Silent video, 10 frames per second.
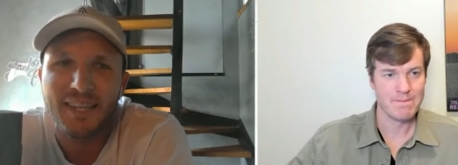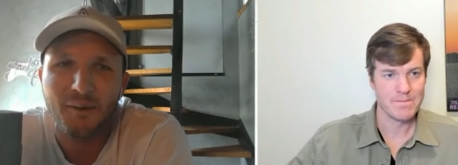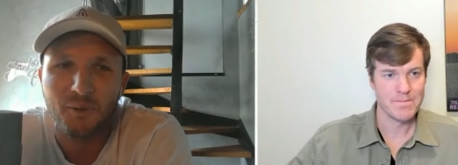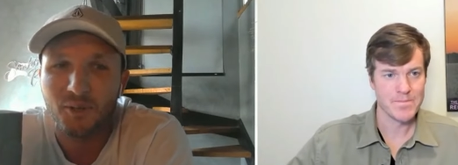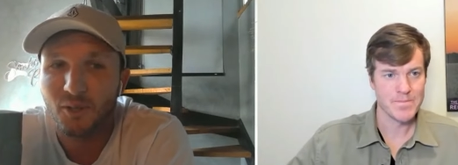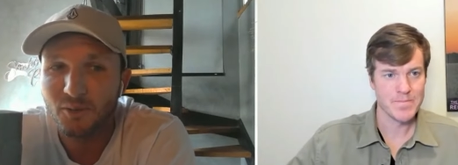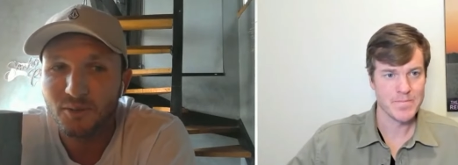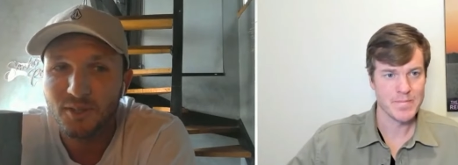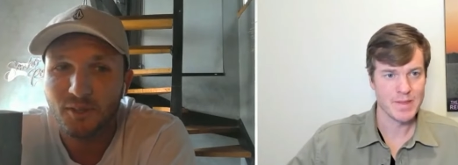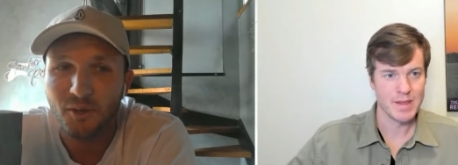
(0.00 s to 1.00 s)
Speaker 1: that were
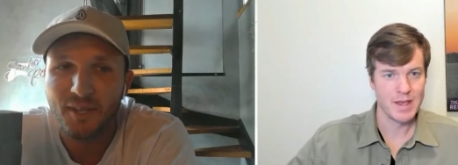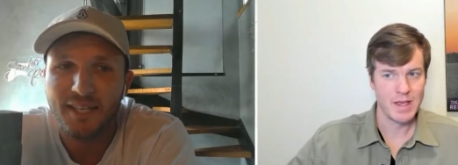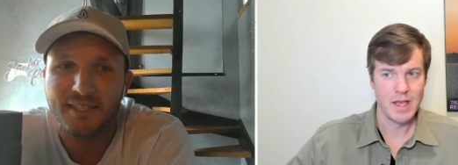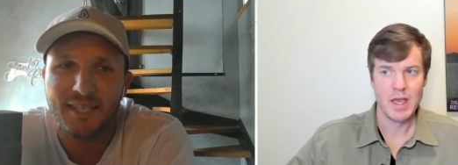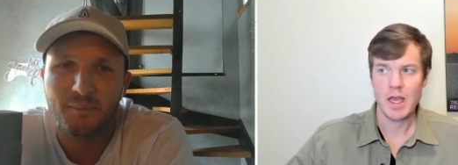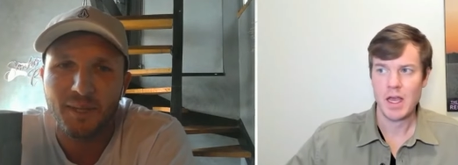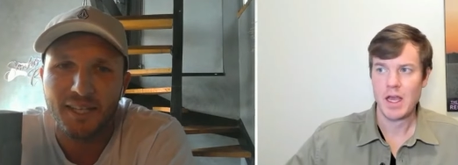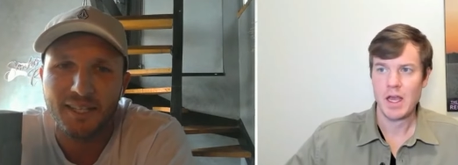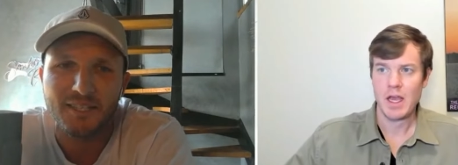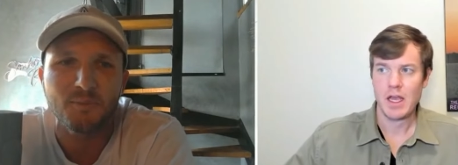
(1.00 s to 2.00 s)
close or that seemed
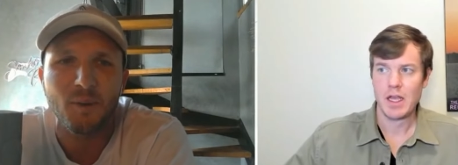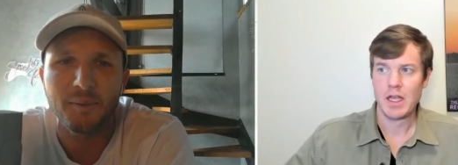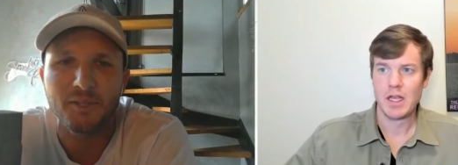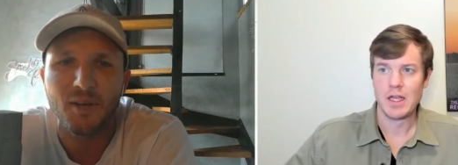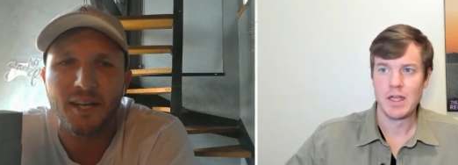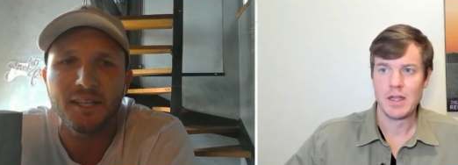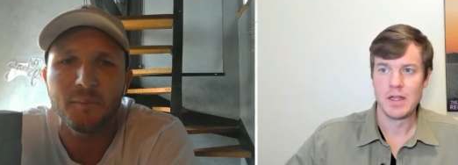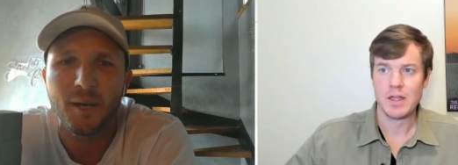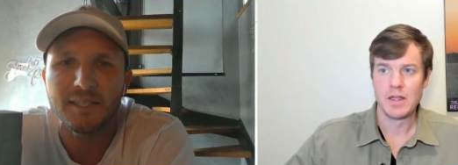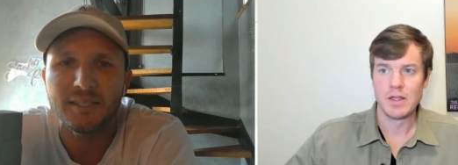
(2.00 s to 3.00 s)
like this is probably tracking
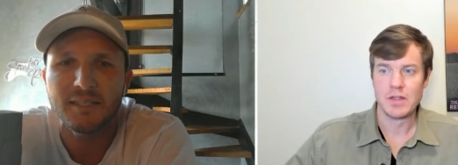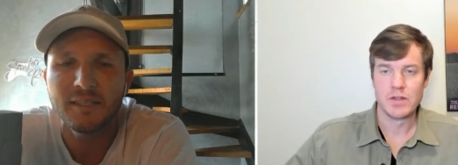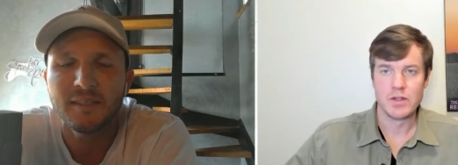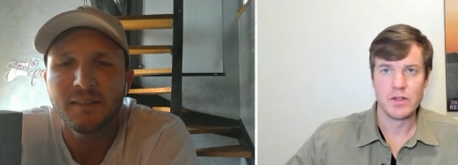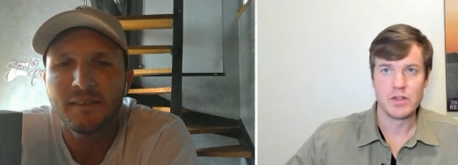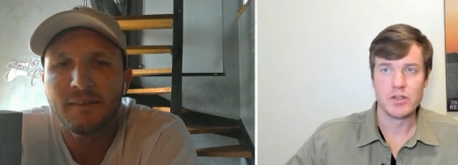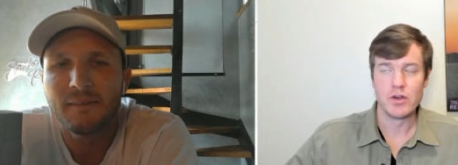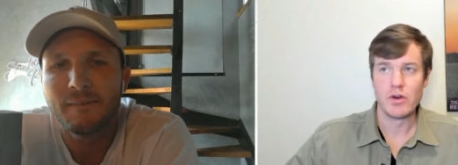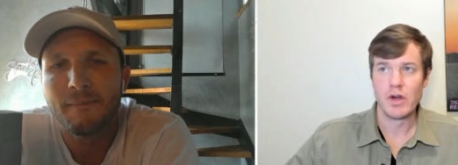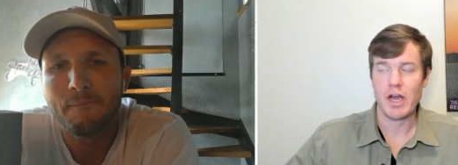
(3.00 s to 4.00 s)
the best?
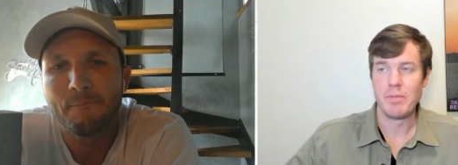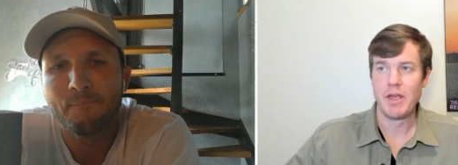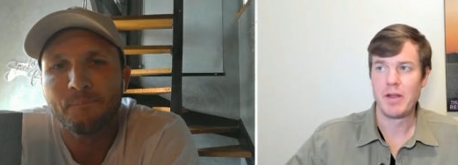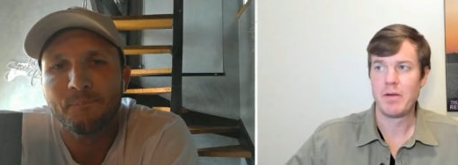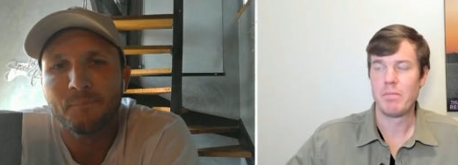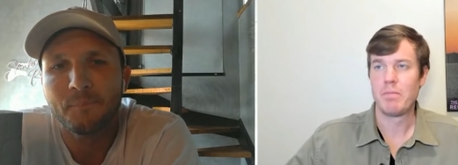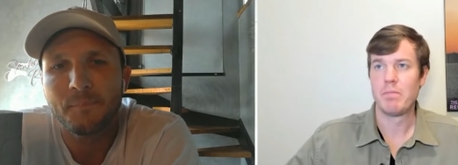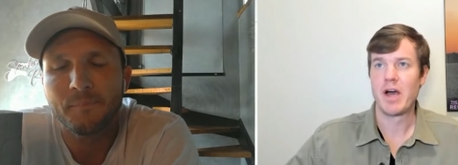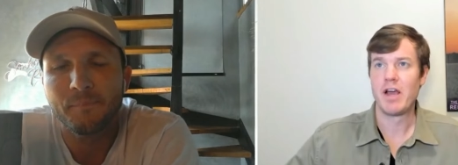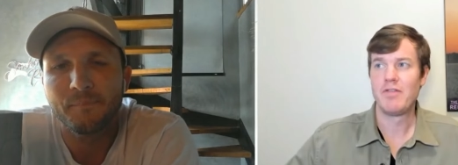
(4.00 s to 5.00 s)
Speaker 2: So, I mean,
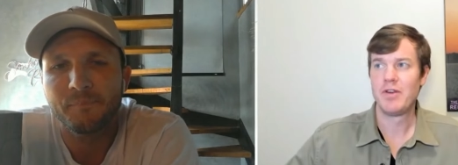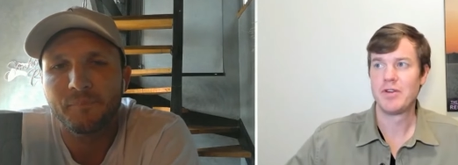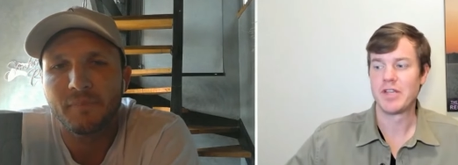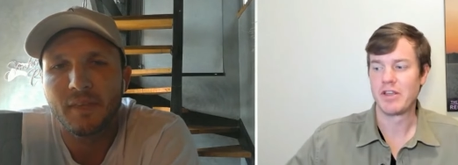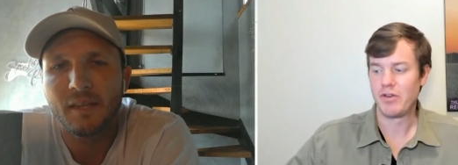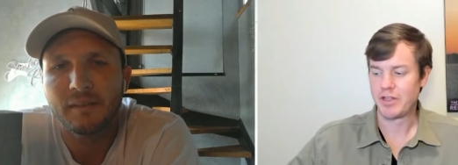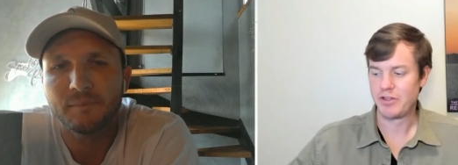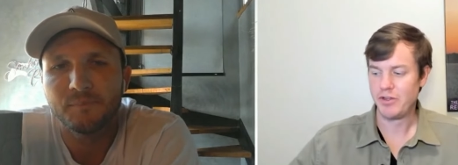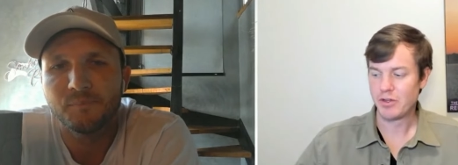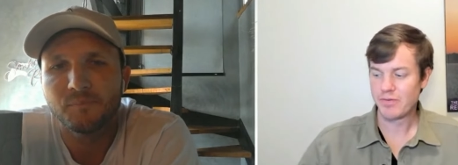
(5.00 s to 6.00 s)
my view is like
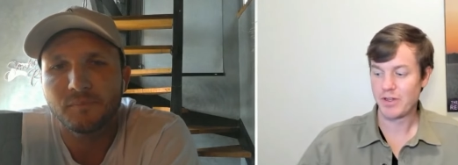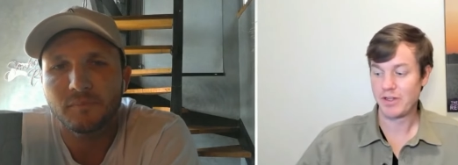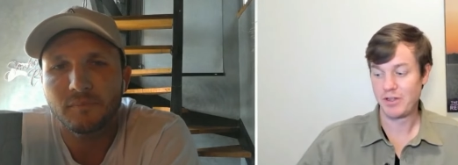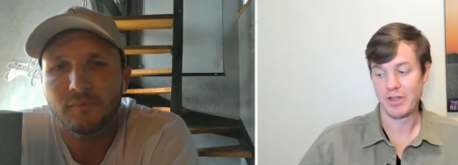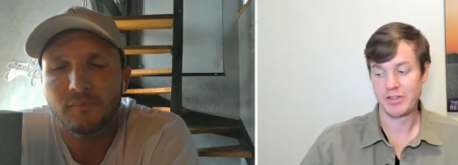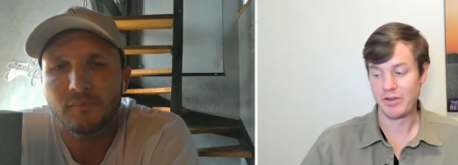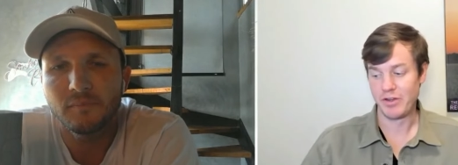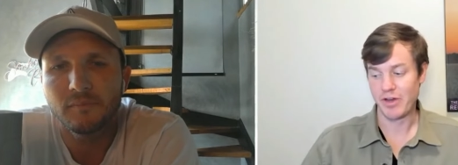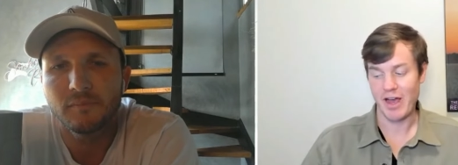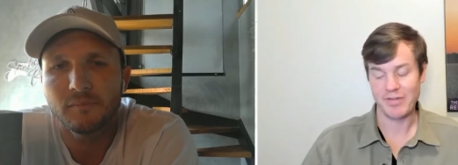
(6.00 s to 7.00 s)
it's useful to do this. You,
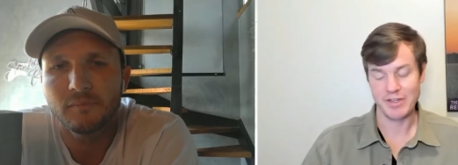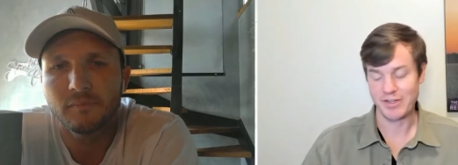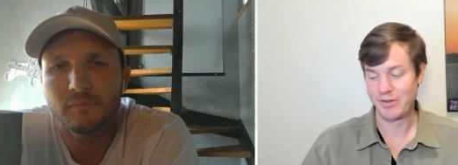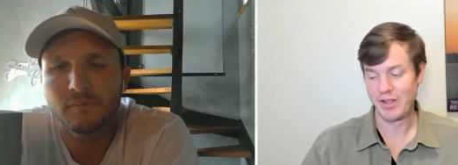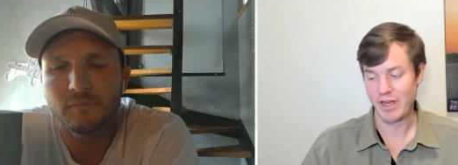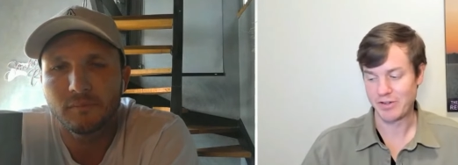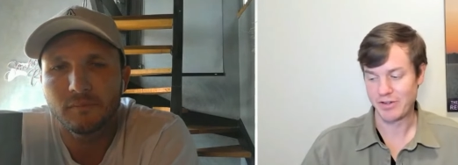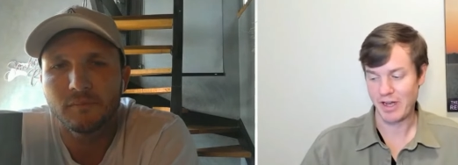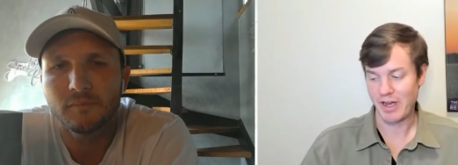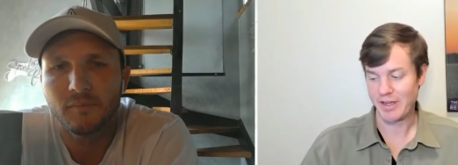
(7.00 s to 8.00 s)
you have to do the
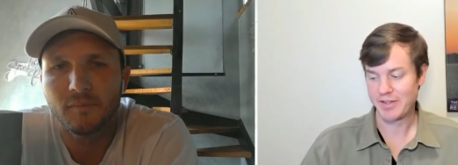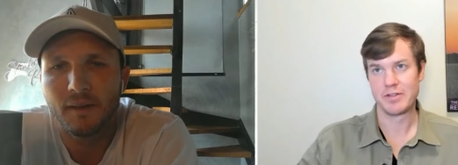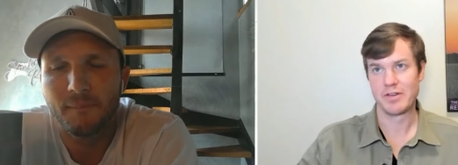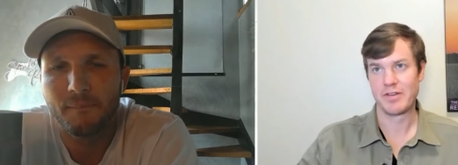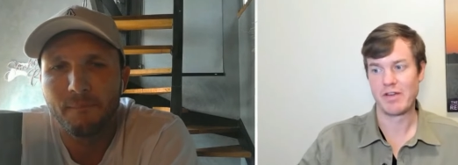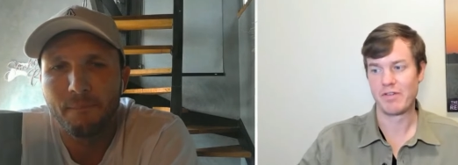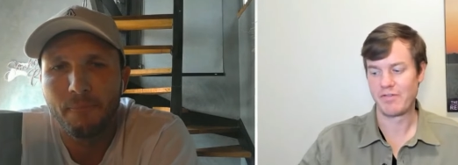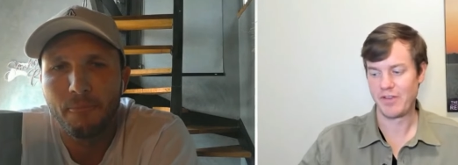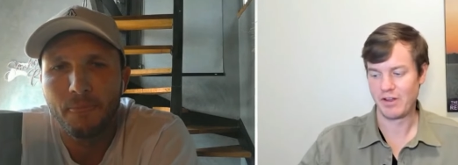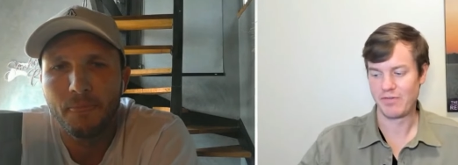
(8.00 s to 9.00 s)
exercise to have a
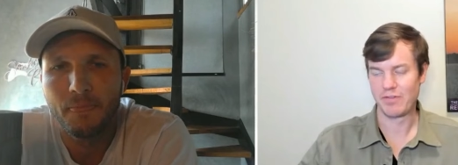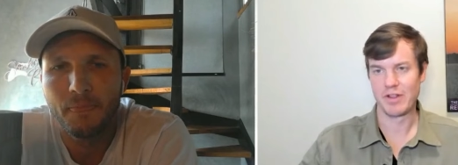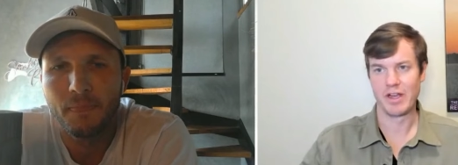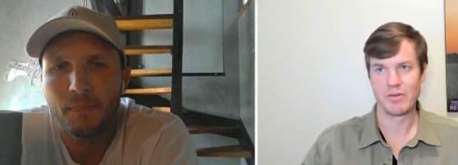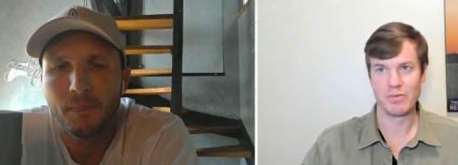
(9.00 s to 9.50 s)
feel for like